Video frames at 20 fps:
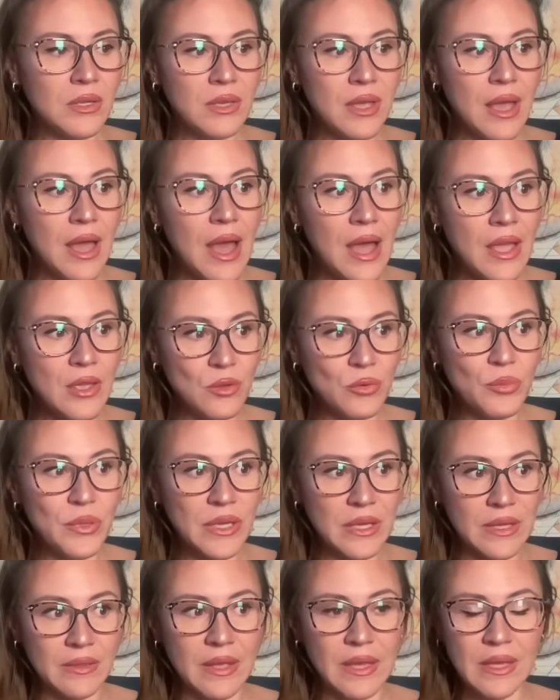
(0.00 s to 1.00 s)
yeah, you'll be
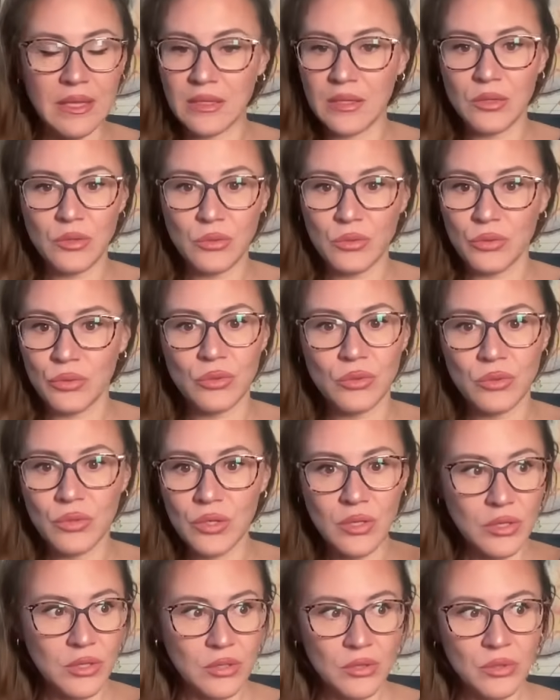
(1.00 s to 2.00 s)
connected to
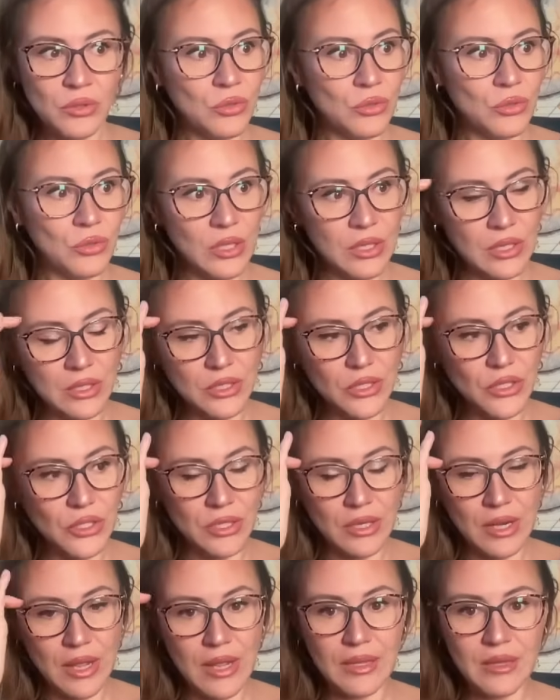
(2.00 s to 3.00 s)
the
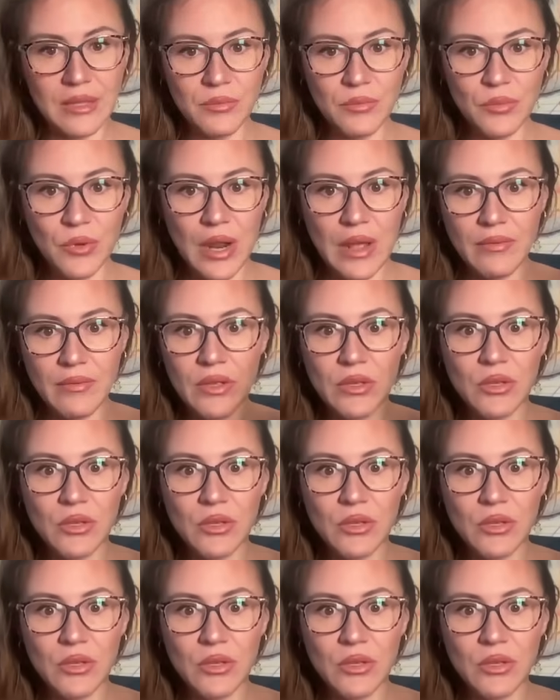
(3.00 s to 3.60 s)
internet and whatever,